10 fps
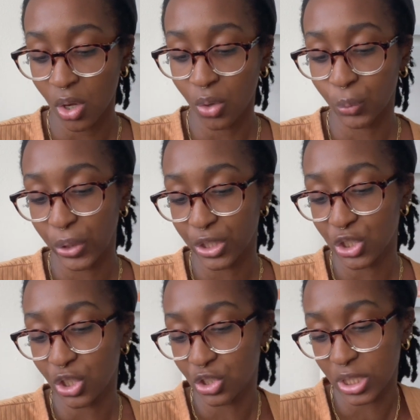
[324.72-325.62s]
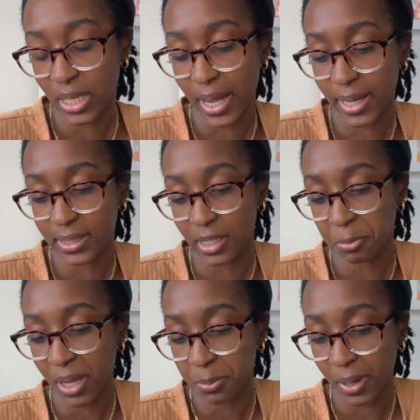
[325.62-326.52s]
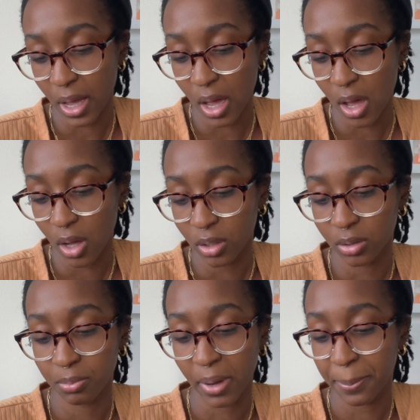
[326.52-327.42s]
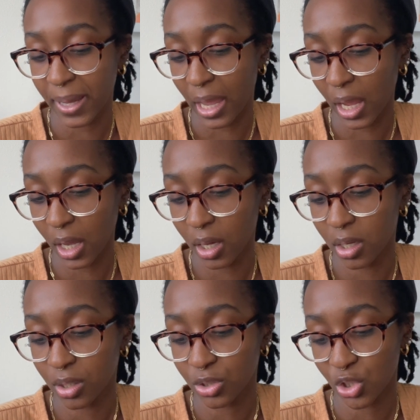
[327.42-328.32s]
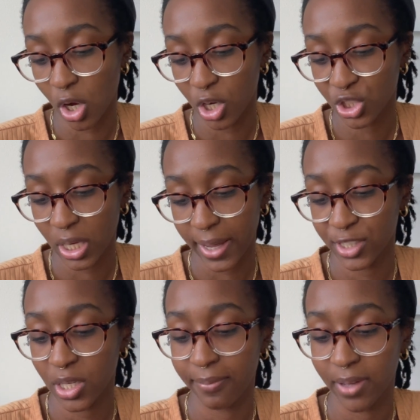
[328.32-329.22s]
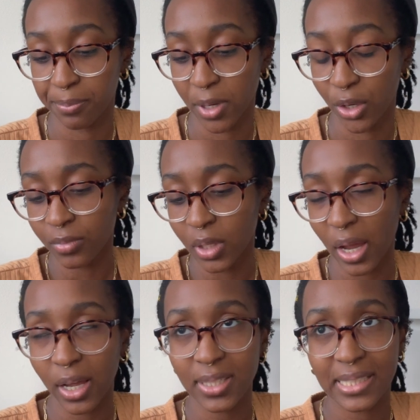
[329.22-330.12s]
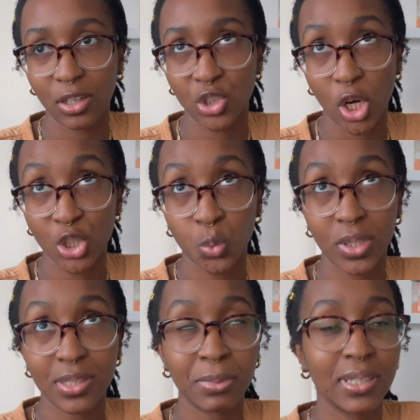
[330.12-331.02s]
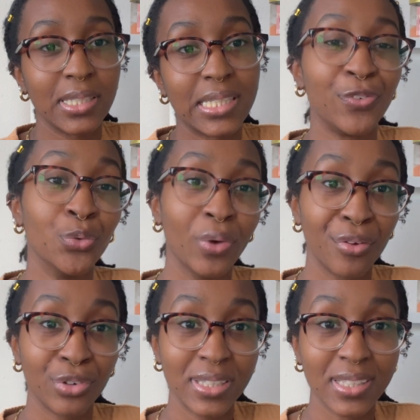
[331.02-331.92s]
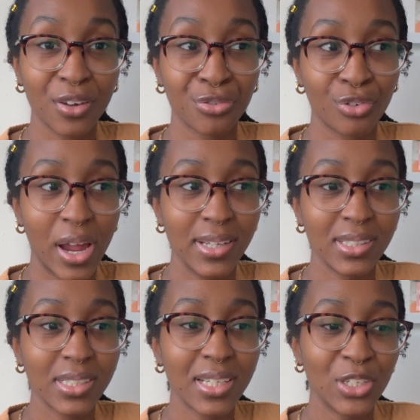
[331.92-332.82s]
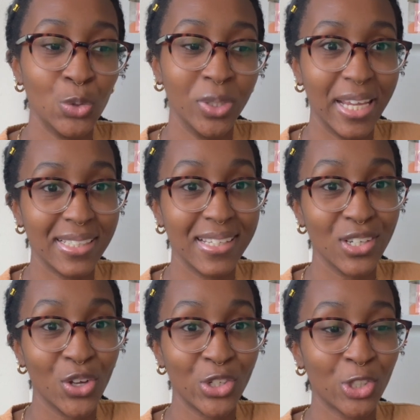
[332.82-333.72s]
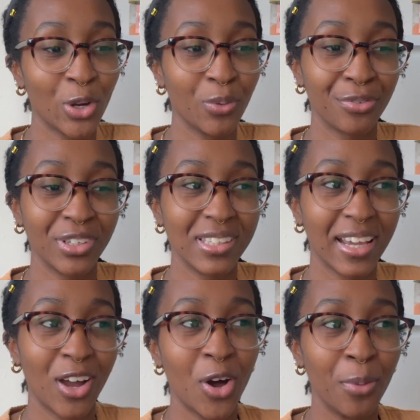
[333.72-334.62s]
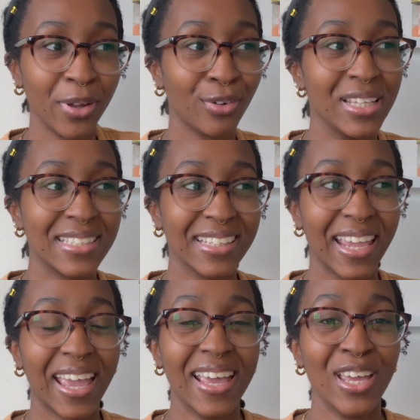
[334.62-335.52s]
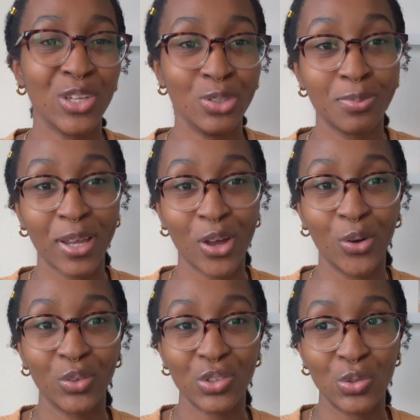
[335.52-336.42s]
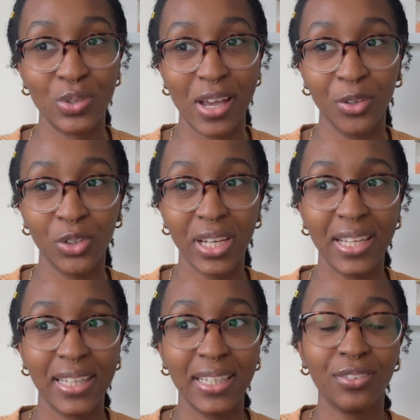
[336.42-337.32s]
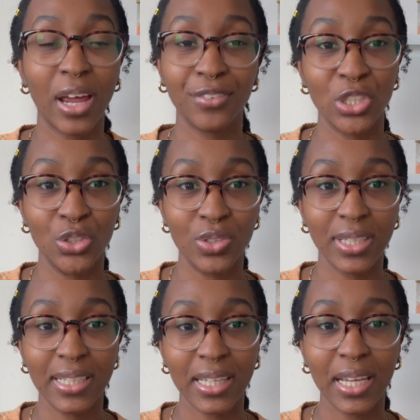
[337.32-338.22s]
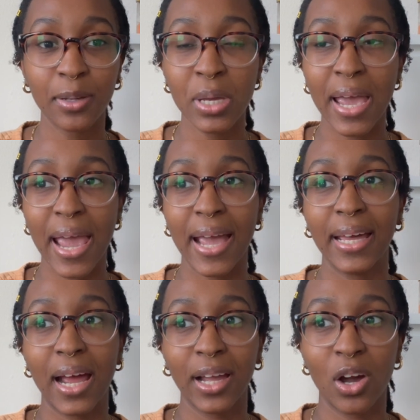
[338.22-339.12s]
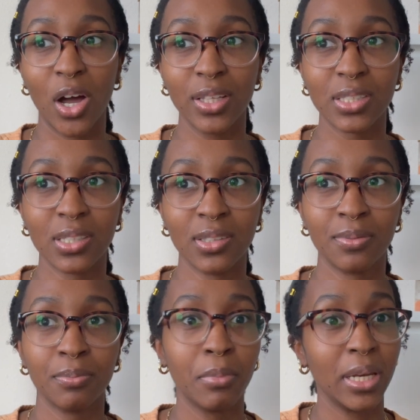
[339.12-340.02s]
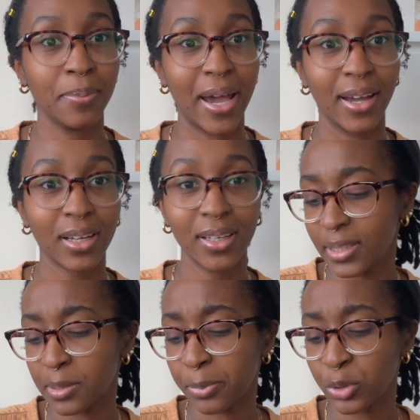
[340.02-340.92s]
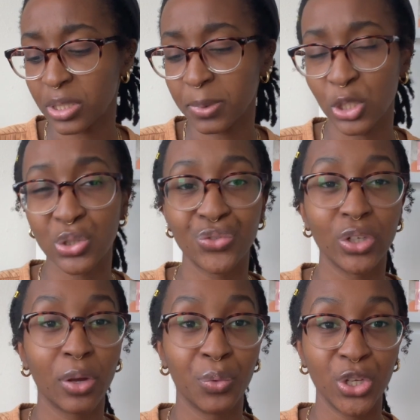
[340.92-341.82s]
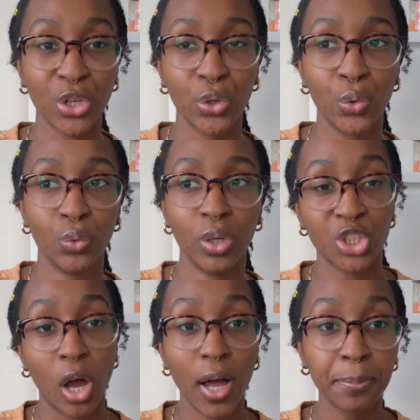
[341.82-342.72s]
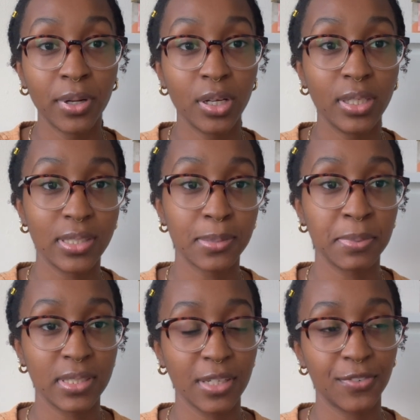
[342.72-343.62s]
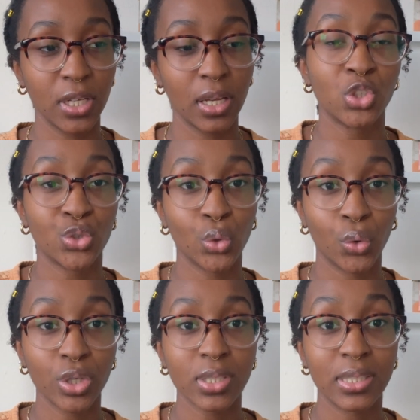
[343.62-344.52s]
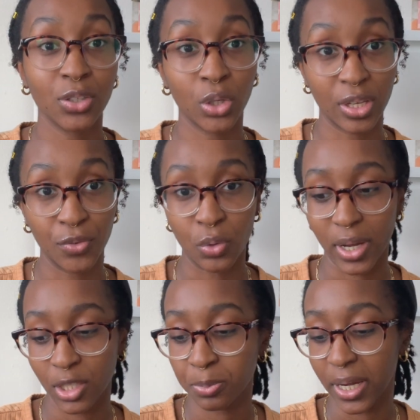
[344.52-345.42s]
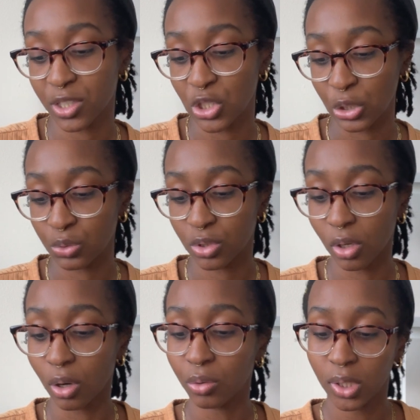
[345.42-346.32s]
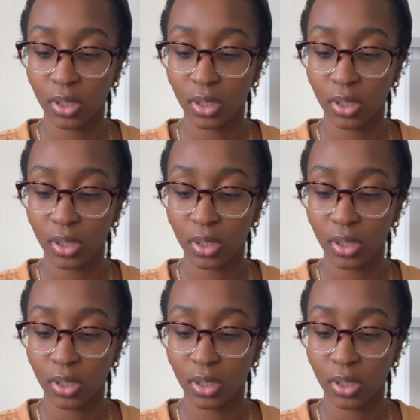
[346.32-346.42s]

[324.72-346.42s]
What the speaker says: which just had like PayPal, my bank, Dosh, Cash App, Venmo. I got Dosh once because if you reference a friend, you would get $10. So I got all my friends to like use my code to download it, and they didn't even have to use anything, and I got money back. It's supposed to be used for like when you shop in specific stores, they'll give you cash back too. So